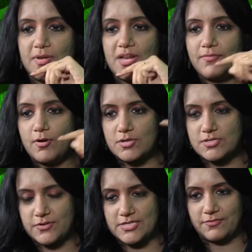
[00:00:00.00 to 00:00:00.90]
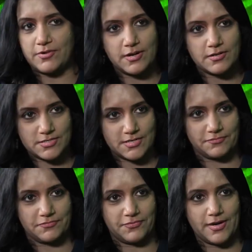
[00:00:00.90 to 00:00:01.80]
many philosophers have written
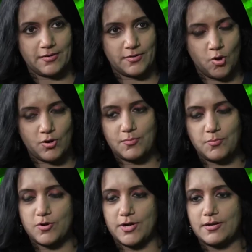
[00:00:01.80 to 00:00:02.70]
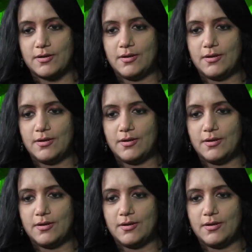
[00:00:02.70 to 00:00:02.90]
stuff and talked about it,